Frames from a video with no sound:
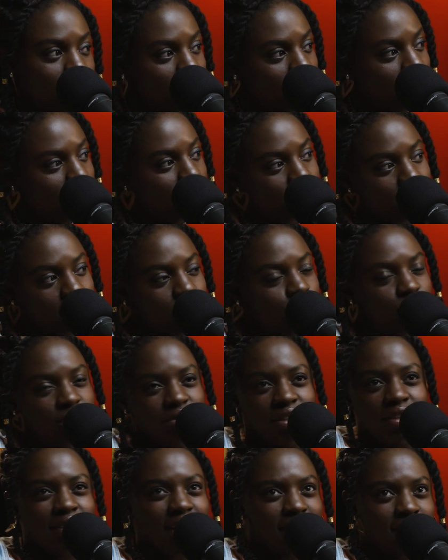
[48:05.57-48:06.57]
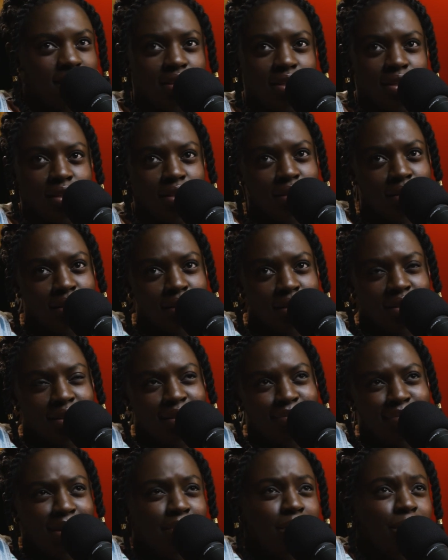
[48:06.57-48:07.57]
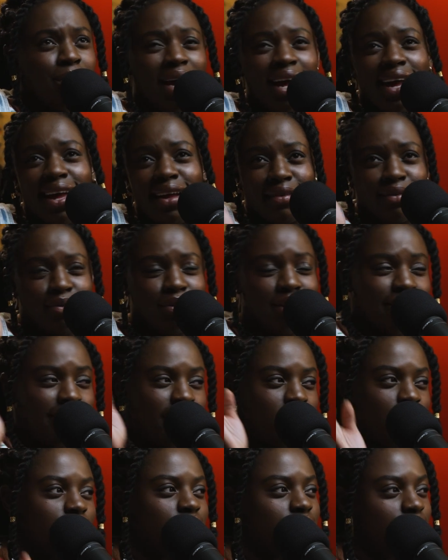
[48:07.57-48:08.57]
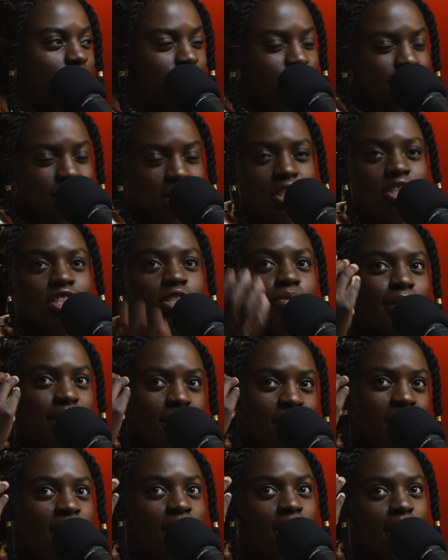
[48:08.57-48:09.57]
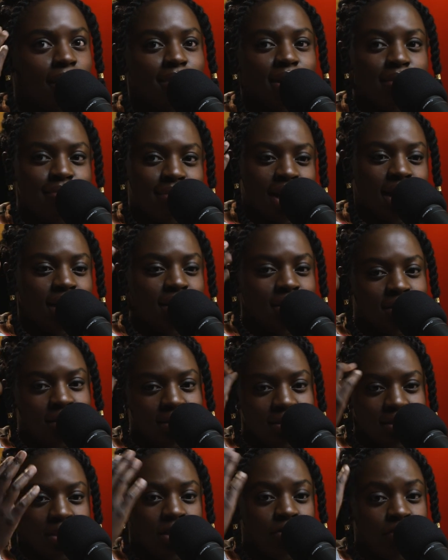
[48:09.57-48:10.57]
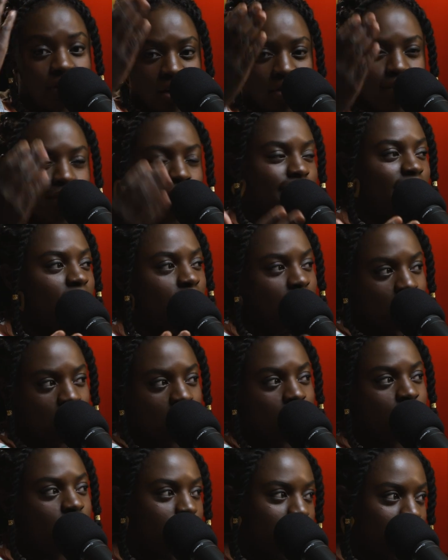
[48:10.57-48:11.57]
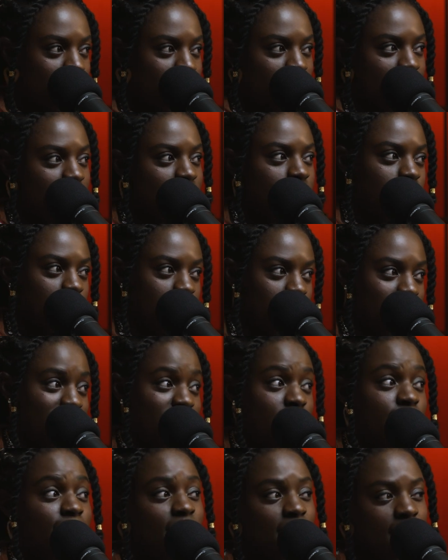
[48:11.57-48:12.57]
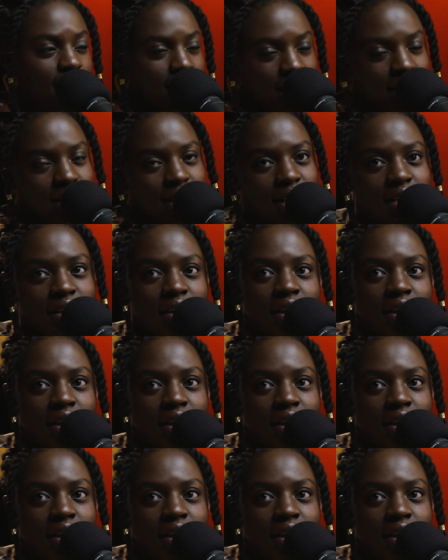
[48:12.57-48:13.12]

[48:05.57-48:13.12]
Like, it's just, we've never actually, maybe we have had lots of conversations, but in my mind, in the front of my mind, I can't remember sort of labeling it like that.